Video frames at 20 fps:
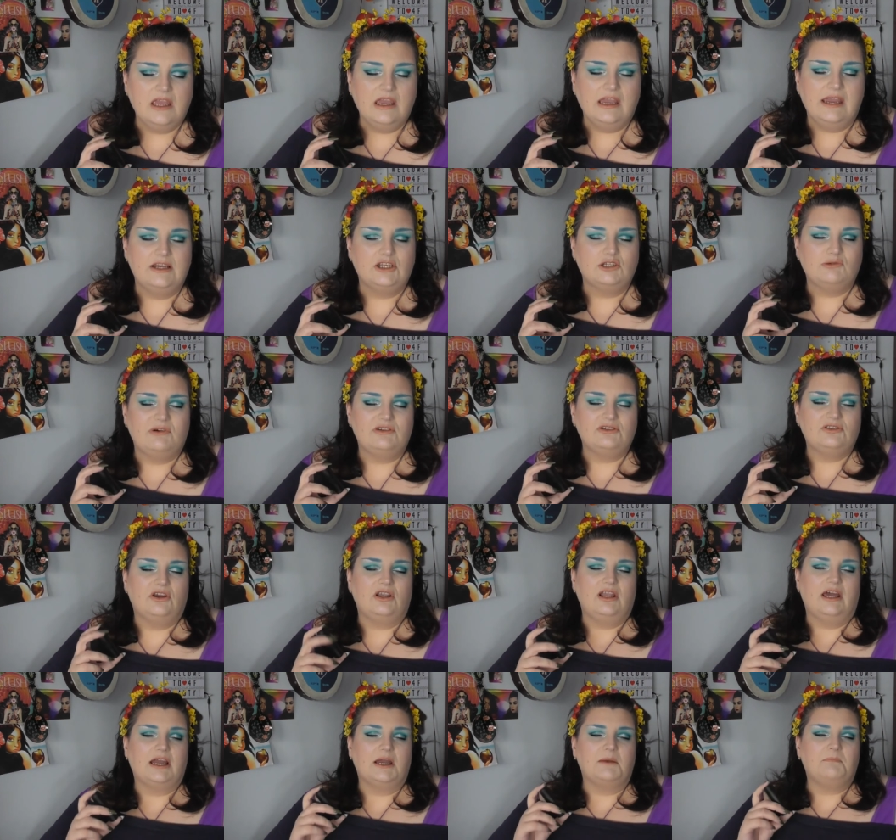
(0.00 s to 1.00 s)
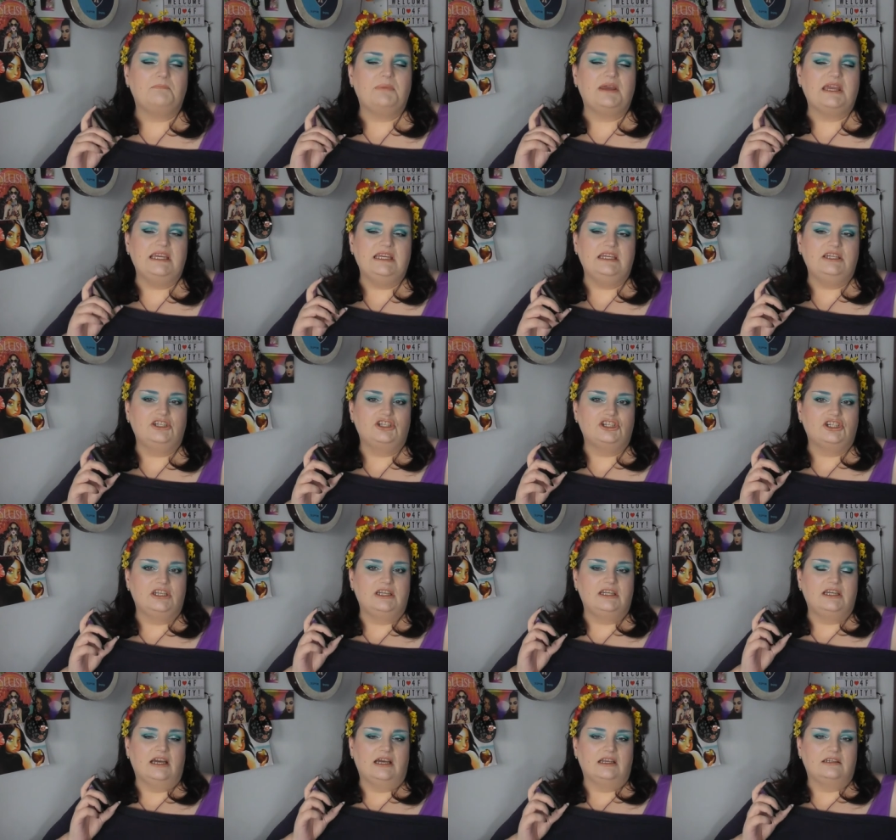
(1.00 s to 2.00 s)
it's almost got like a
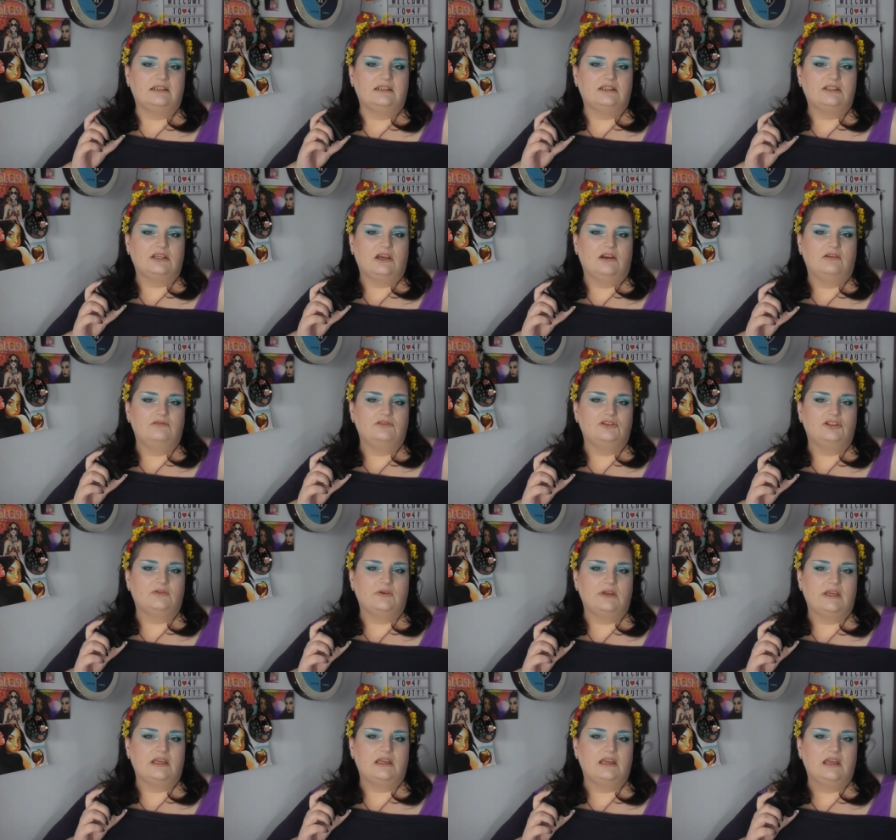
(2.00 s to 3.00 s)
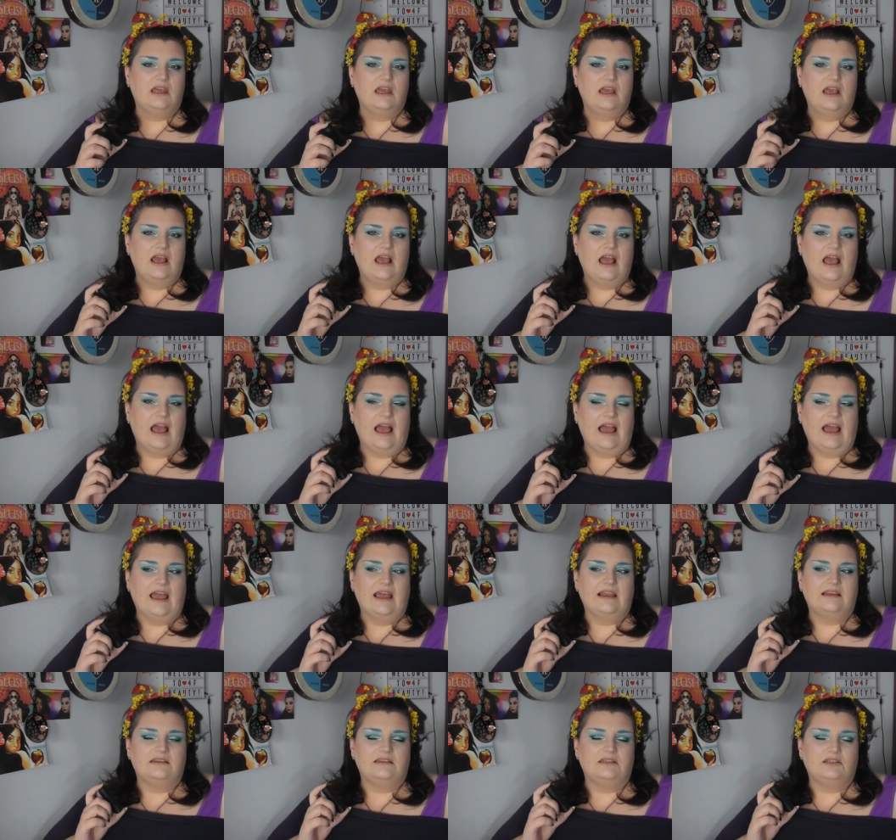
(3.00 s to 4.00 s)
peachy undertone to it,
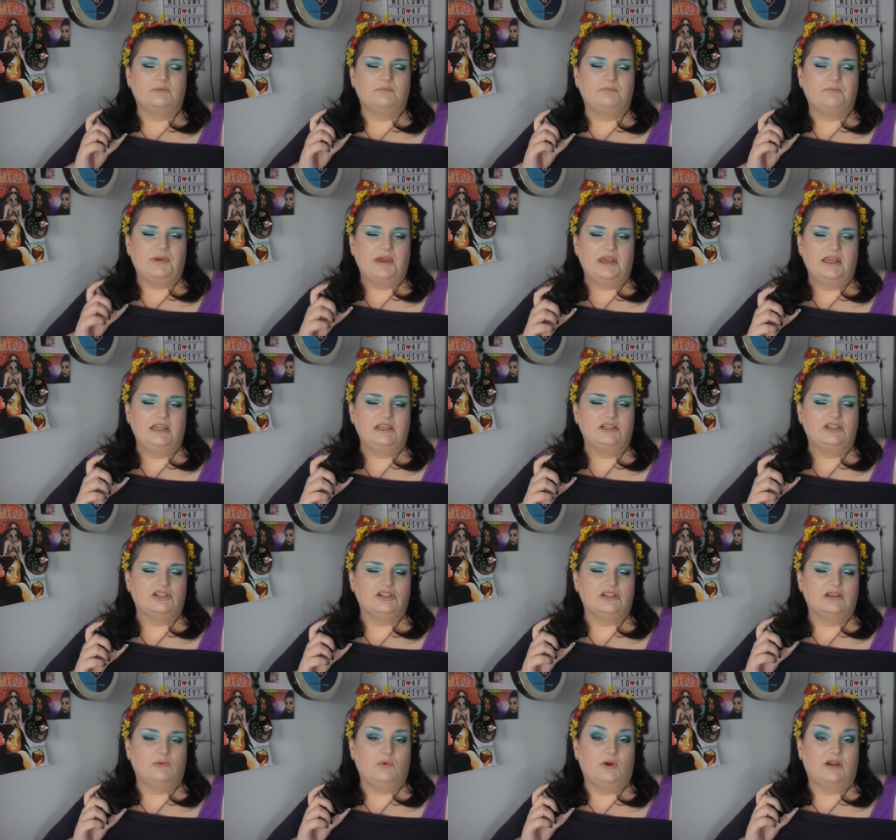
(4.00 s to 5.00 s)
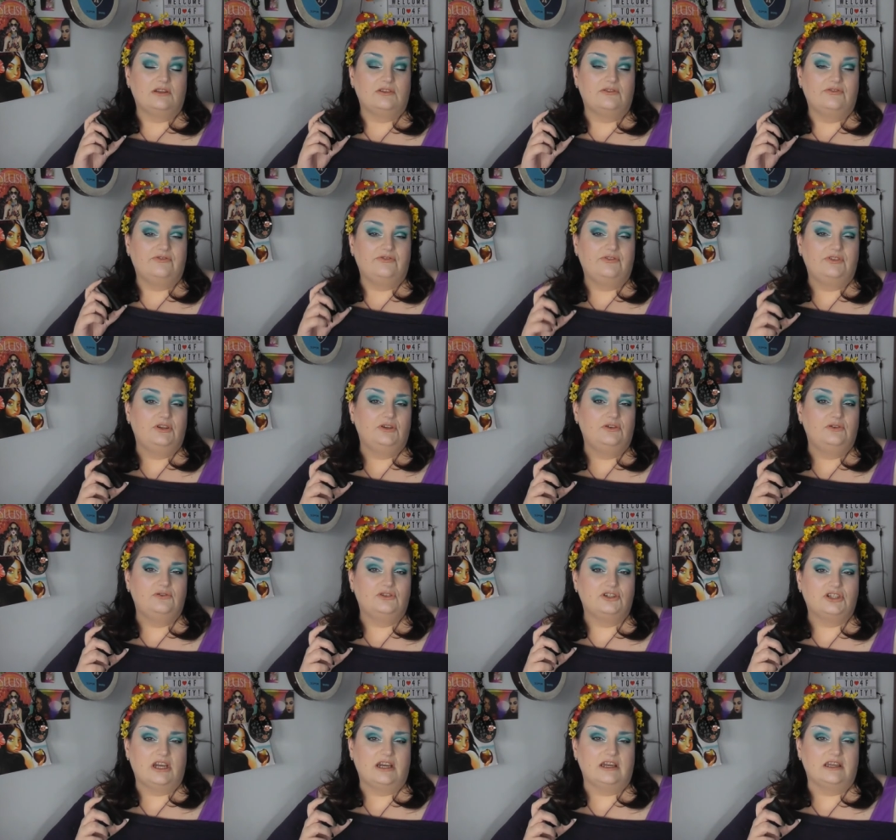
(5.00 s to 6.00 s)
and peach are one of the few
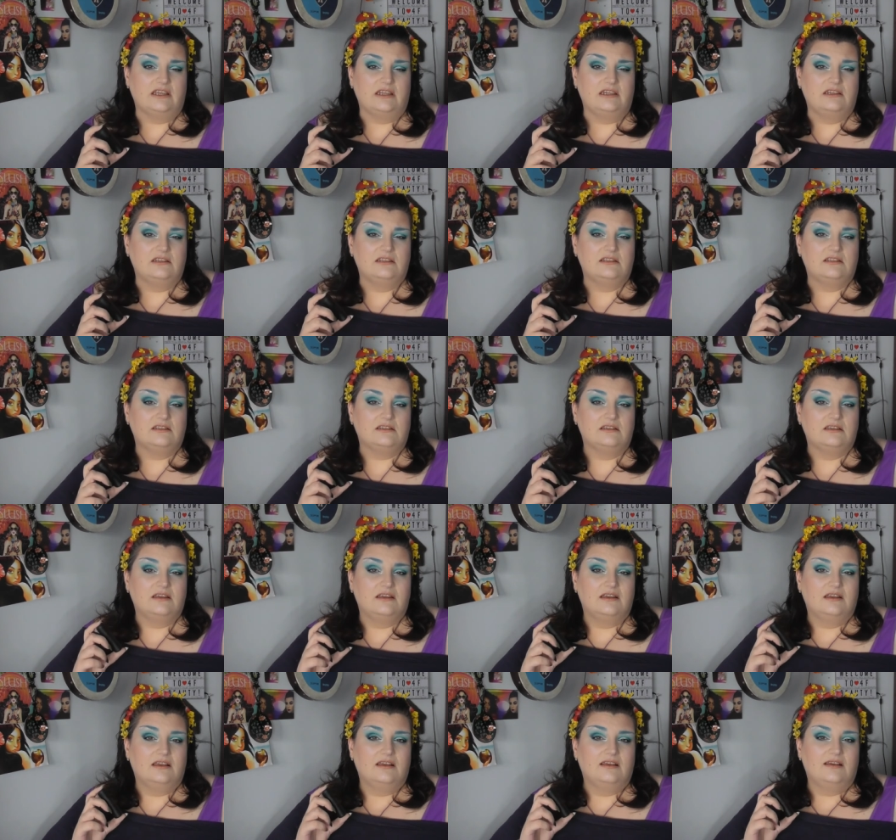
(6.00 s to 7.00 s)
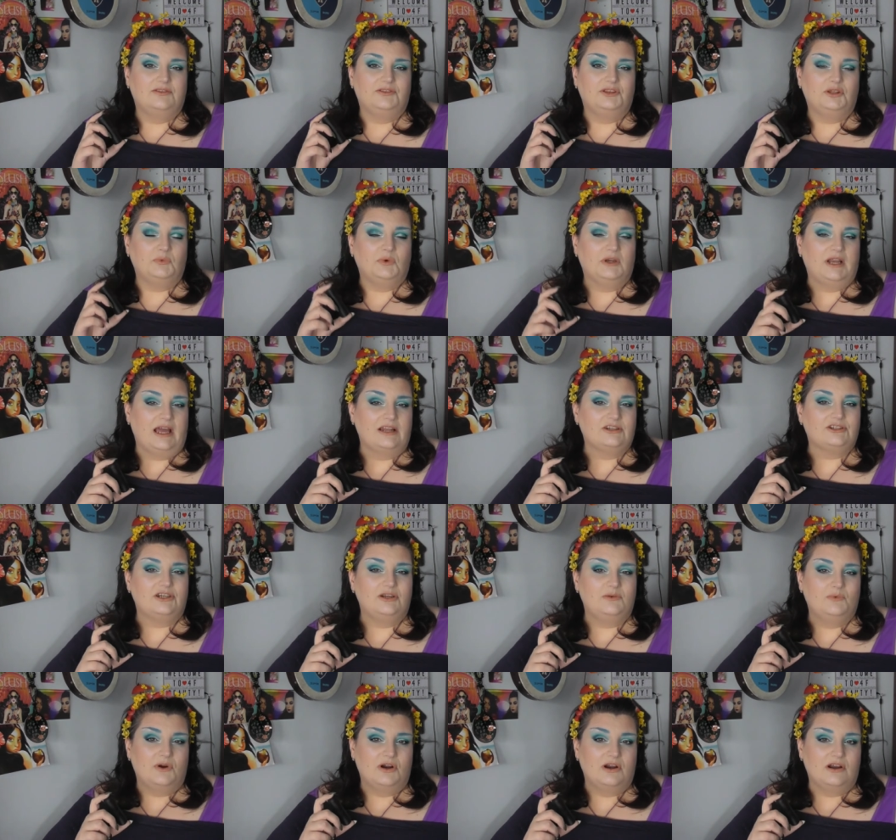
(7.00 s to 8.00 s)
shades that will
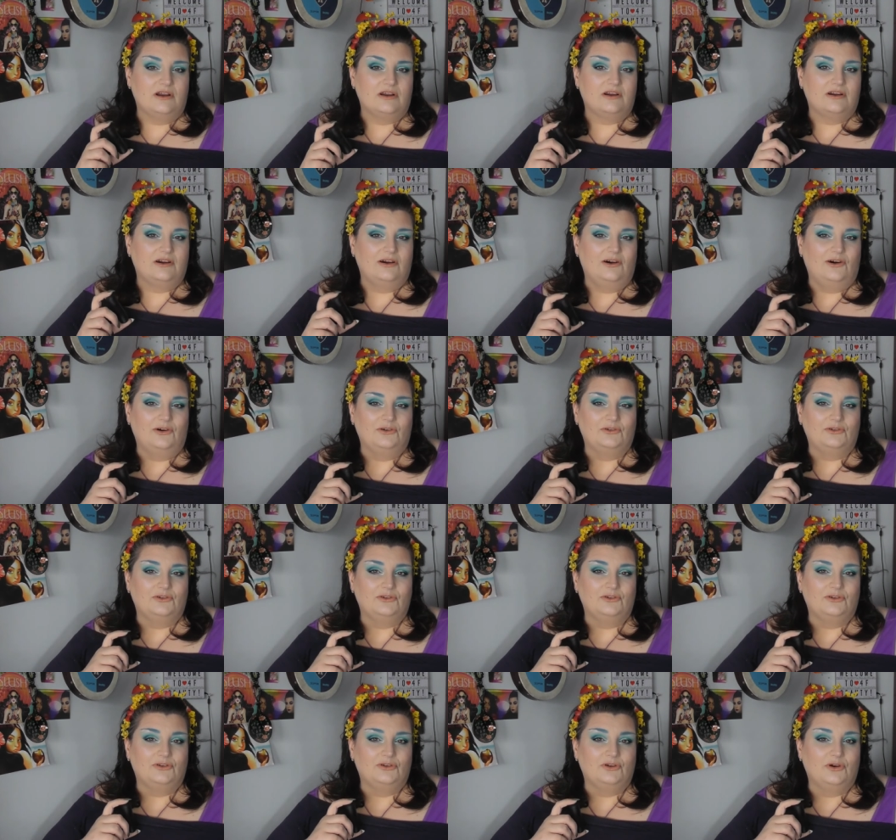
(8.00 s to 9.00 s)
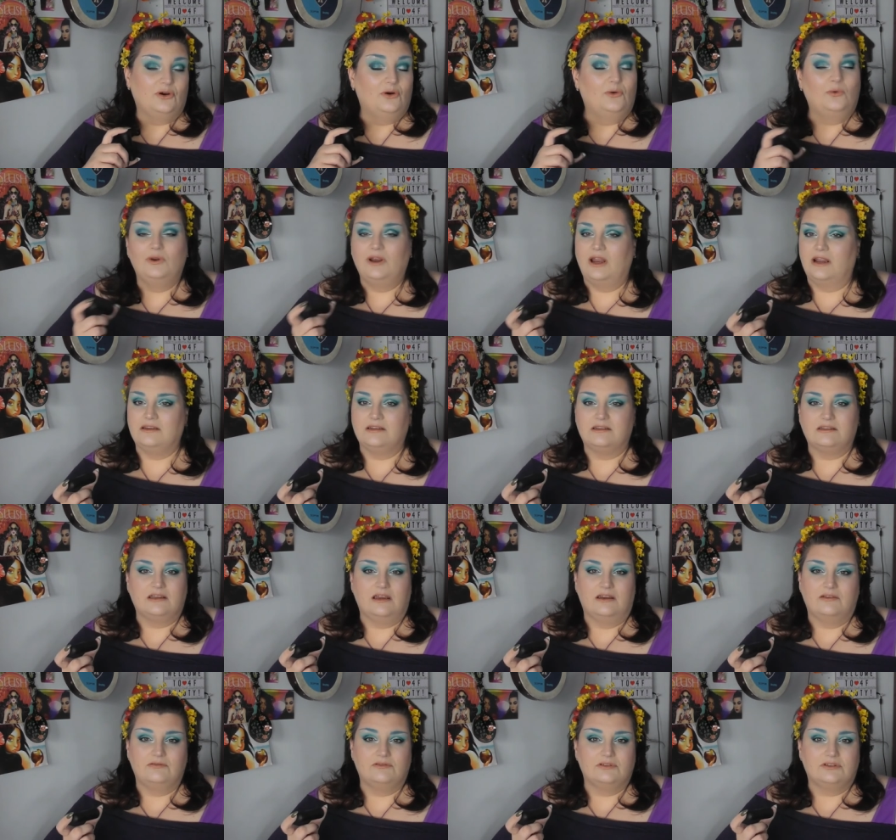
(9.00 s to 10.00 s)
actually work on all
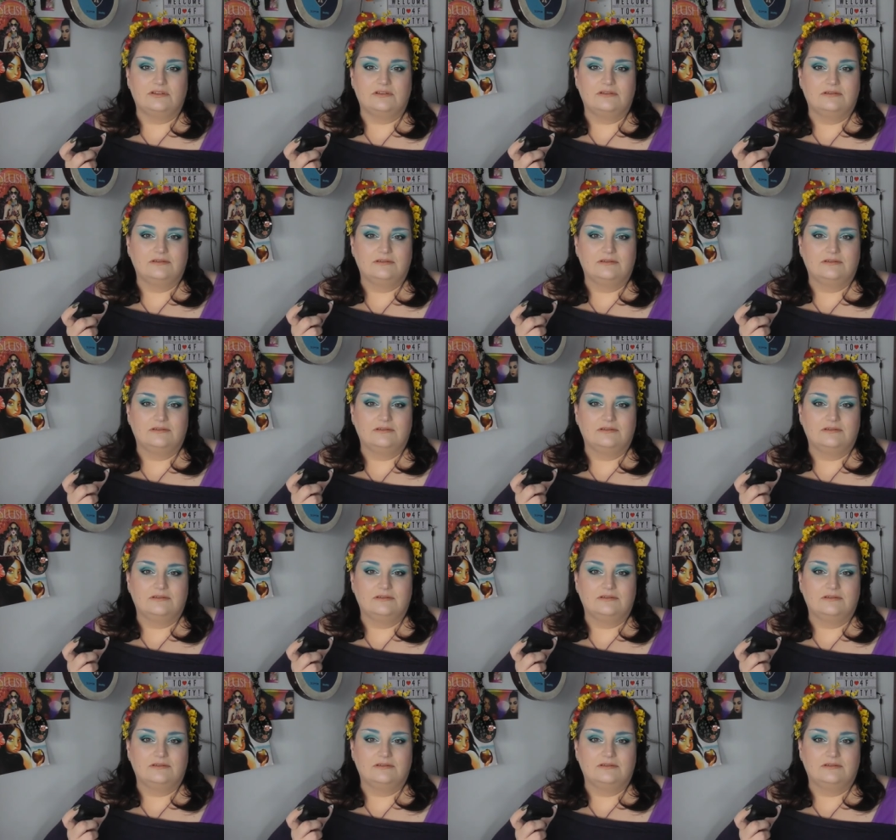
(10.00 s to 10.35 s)
undertones.